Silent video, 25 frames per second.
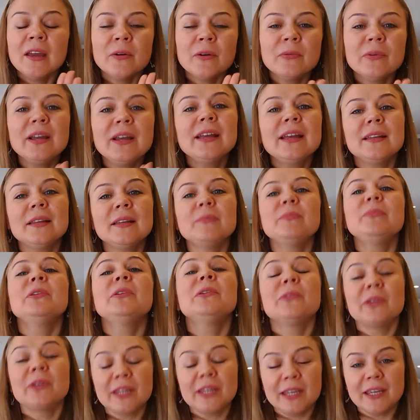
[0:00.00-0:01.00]
We're gonna be
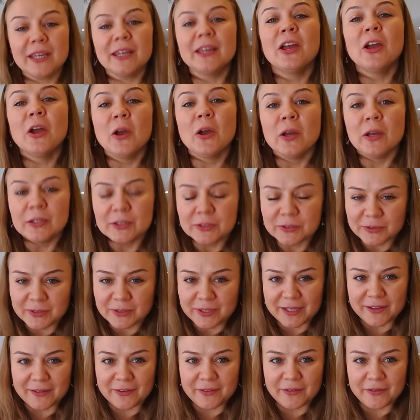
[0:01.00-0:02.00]
okay
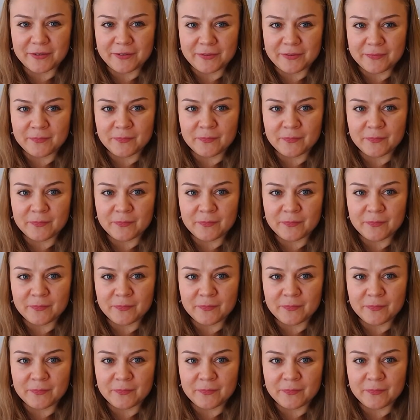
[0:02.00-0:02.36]
together.